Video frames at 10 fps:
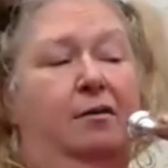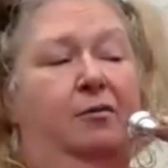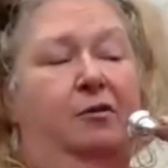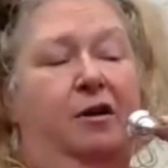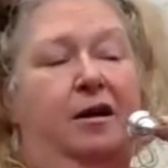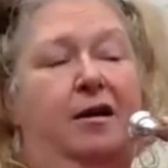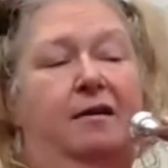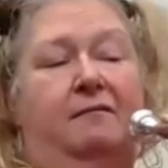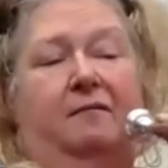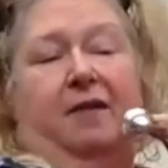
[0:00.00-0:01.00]

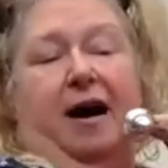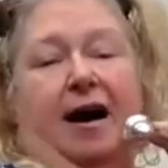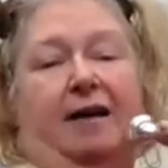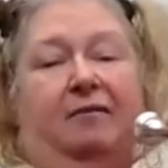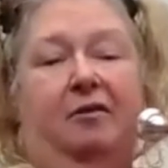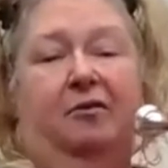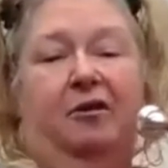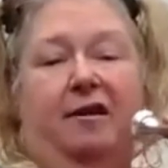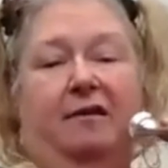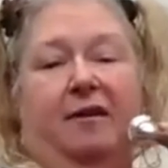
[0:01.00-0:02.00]
3, 5,
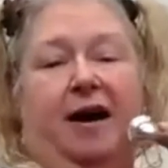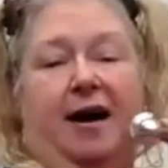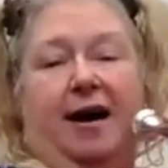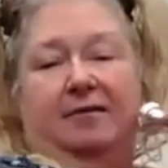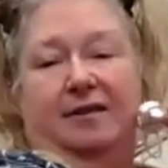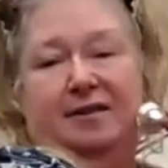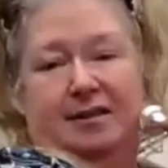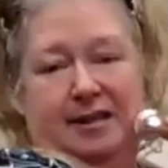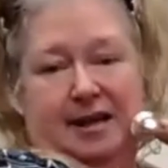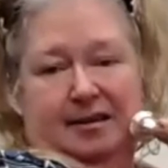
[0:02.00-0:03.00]
3, 5,
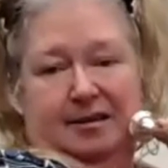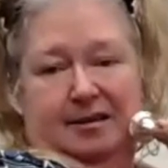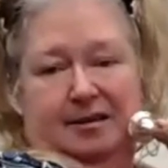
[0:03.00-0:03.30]
6,